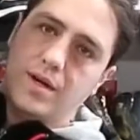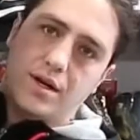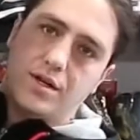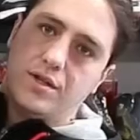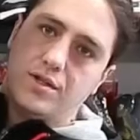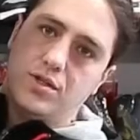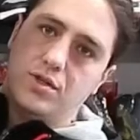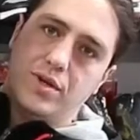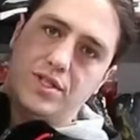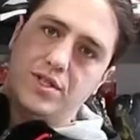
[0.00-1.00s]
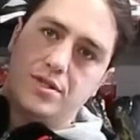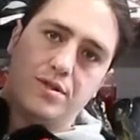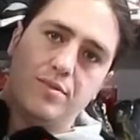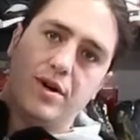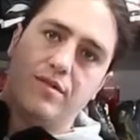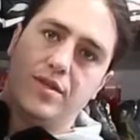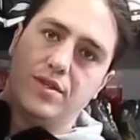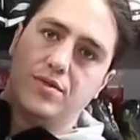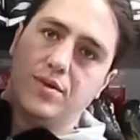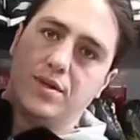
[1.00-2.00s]
a good 2 inches above
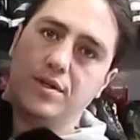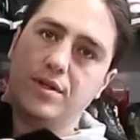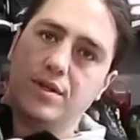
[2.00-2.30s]
this one.